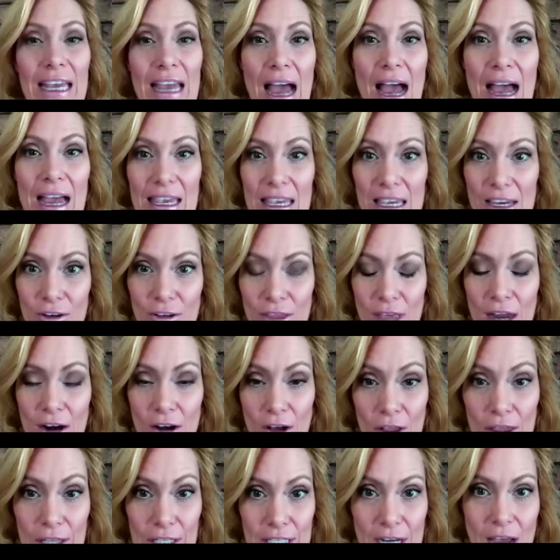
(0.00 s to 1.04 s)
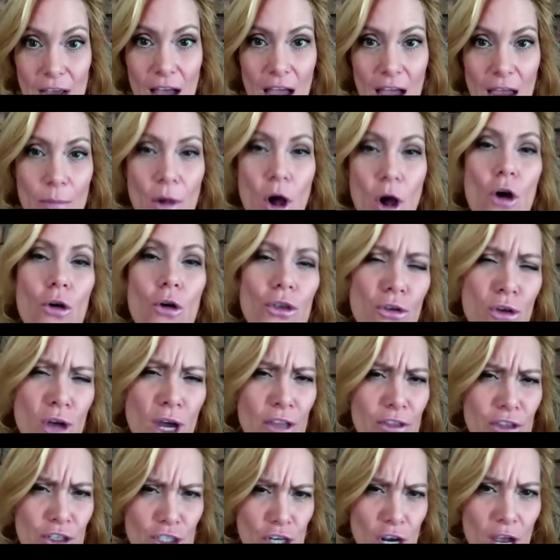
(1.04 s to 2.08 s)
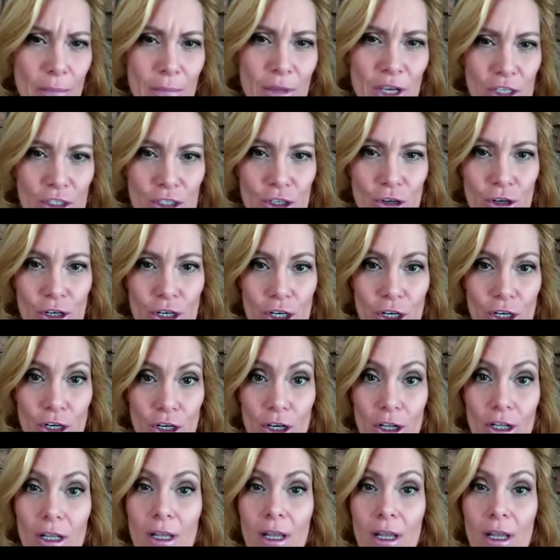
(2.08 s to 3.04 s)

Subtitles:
I hear that all the time. Oh, you got the job because you're a girl.